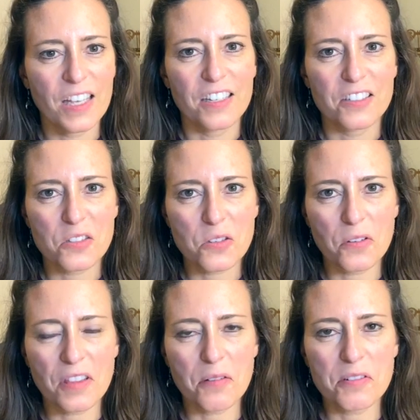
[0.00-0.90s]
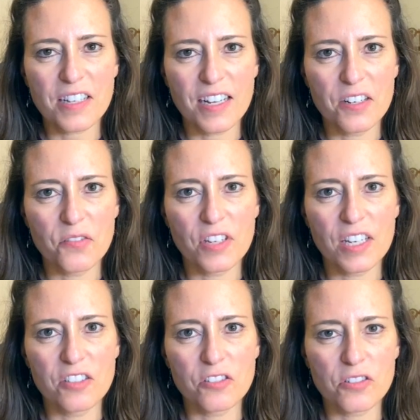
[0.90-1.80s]
So that was kind of an
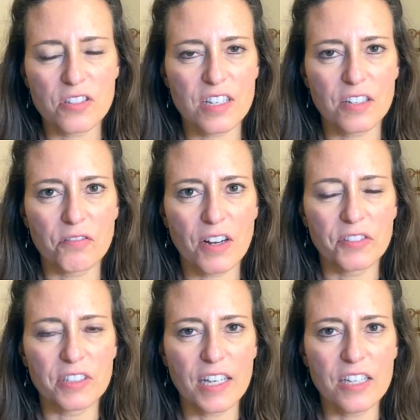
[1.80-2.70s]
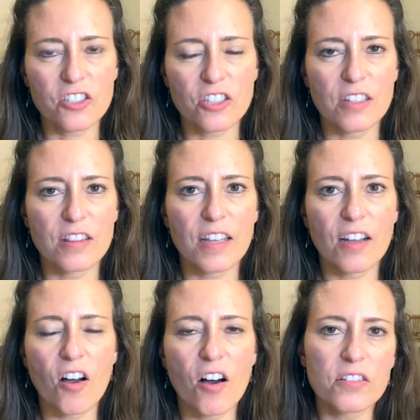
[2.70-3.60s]
interesting revelation, that
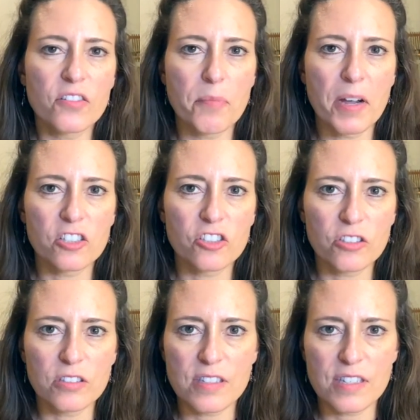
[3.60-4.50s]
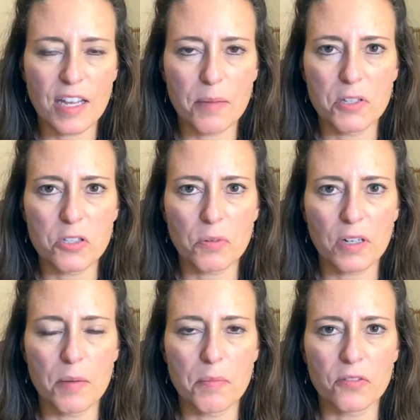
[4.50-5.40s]
all of my should statements were
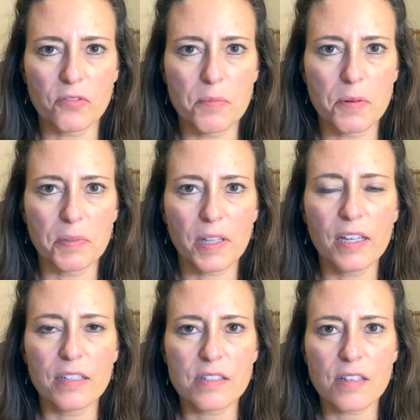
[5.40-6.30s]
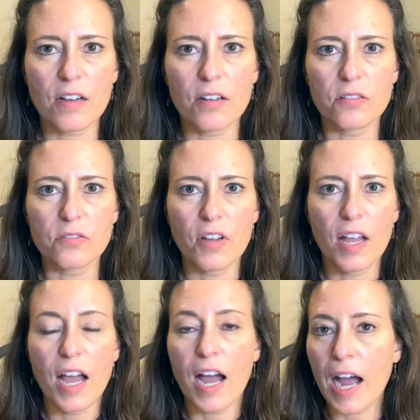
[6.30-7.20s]
coming from a place of
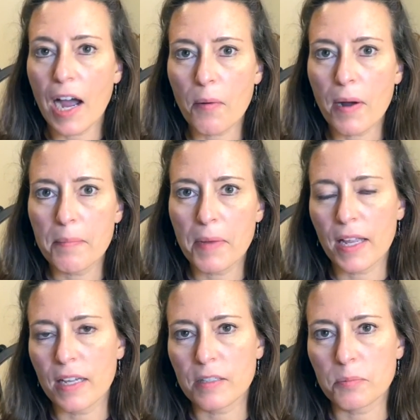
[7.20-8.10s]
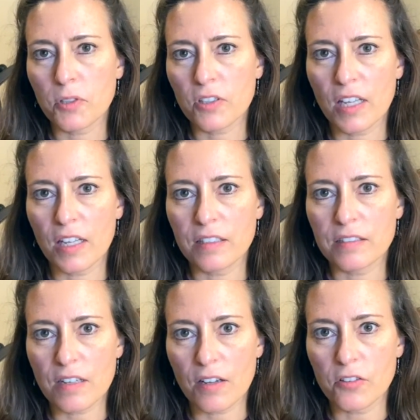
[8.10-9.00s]
how I might end up looking
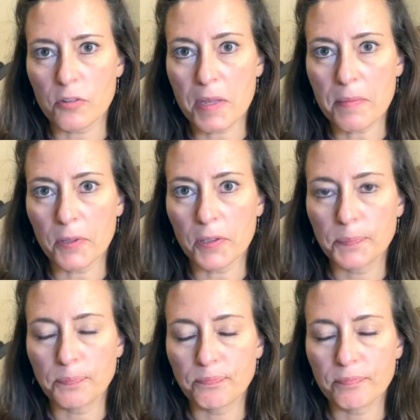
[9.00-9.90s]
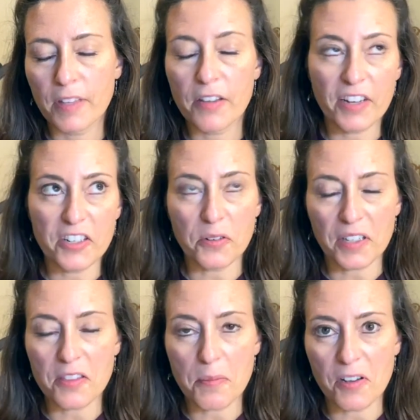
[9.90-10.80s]
to other people if I don't
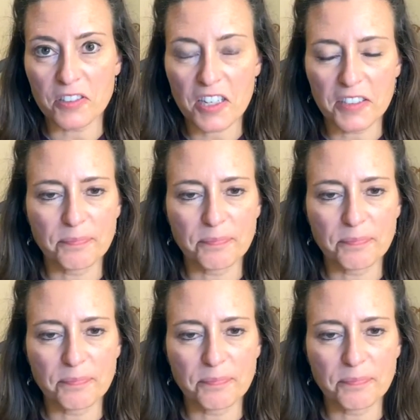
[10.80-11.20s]
get them all done.